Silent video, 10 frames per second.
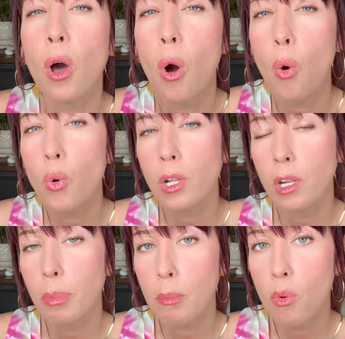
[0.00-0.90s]
own a
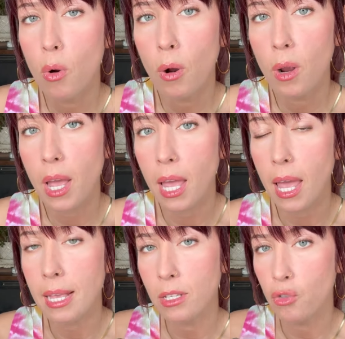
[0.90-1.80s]
little bit more
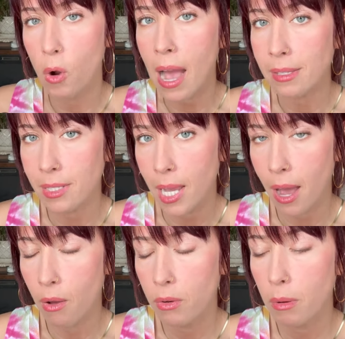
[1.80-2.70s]
as it dries
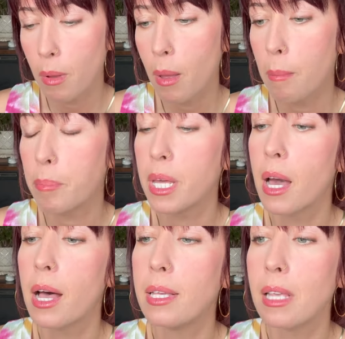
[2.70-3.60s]
down
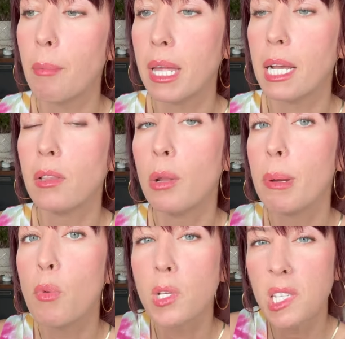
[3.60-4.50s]
because I'm getting a little bit
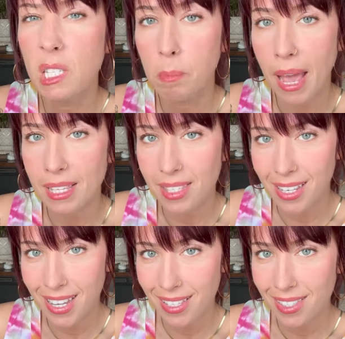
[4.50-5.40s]
more
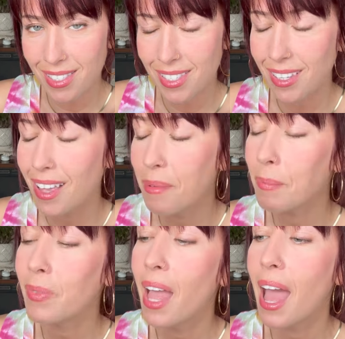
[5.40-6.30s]
spiciness
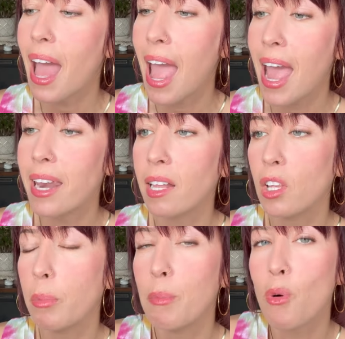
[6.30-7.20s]
and a
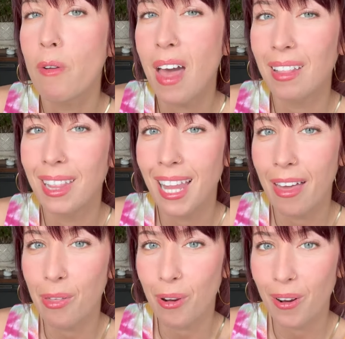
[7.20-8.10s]
little bit more of that
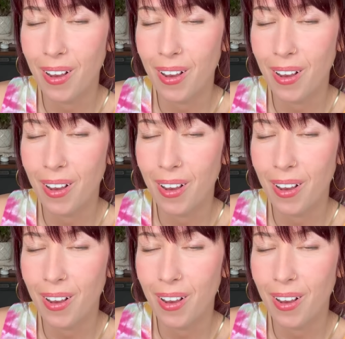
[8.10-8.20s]
leather,